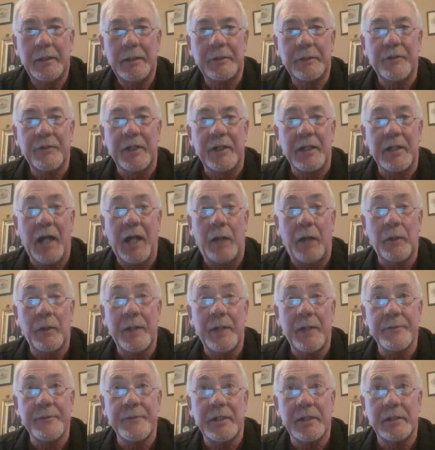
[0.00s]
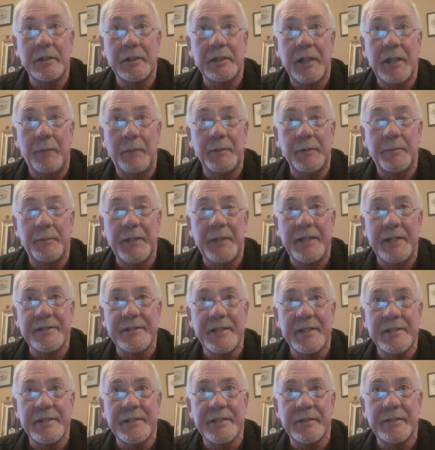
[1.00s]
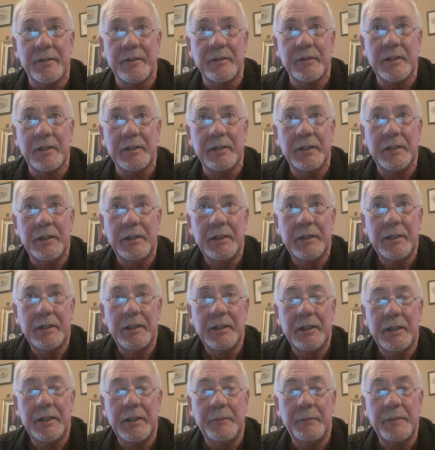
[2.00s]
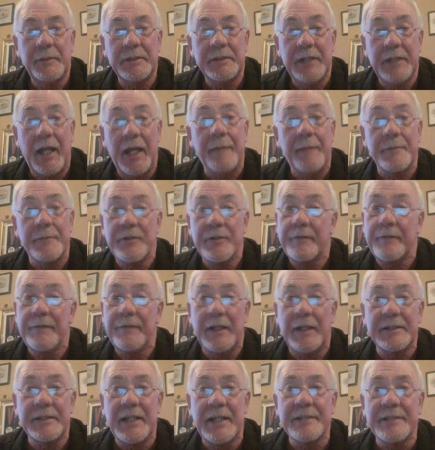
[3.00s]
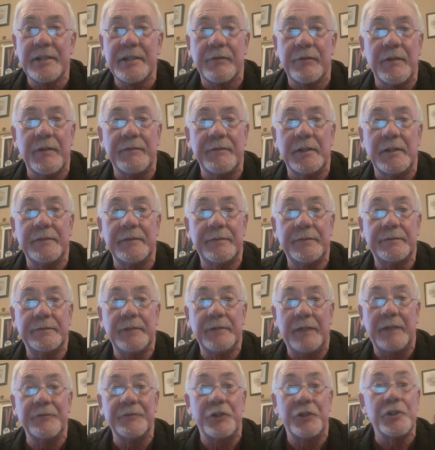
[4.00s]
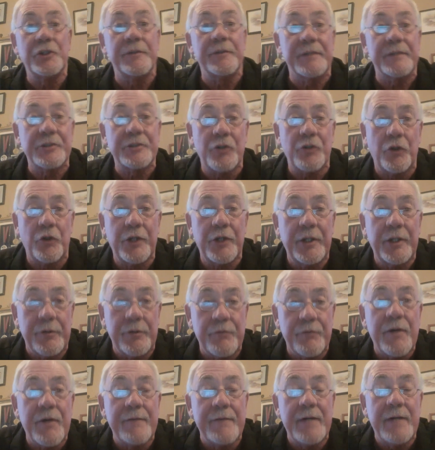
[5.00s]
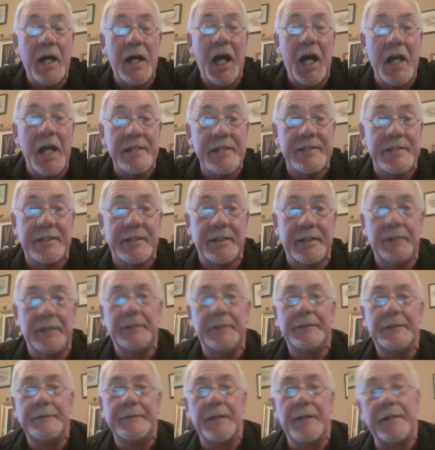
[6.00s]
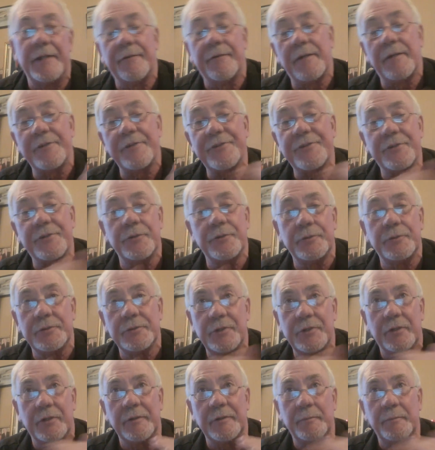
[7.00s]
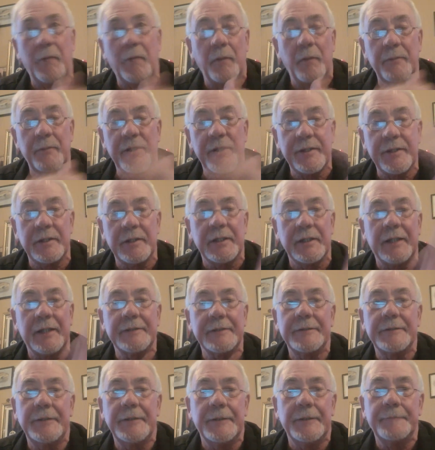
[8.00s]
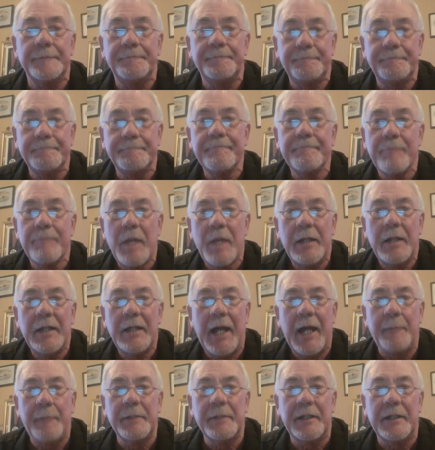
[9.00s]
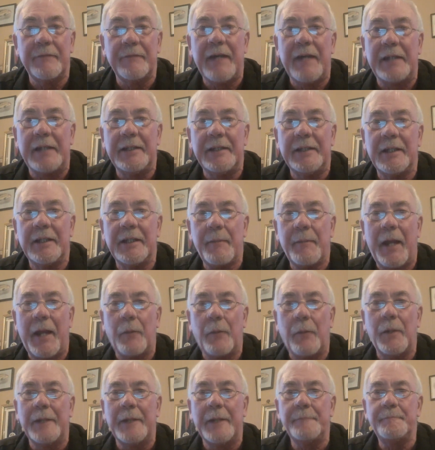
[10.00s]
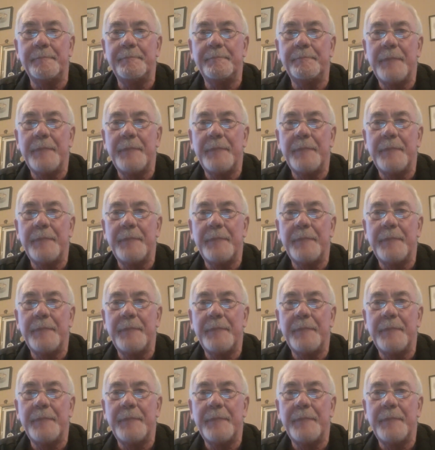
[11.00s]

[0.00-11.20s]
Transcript: Crick Cowell, there was a couple of places, but yeah, it's a fantastic river. If you haven't heard of it, it's called the River Usk, and it runs through sort of Monmouth and that, Abergavenny and up that way.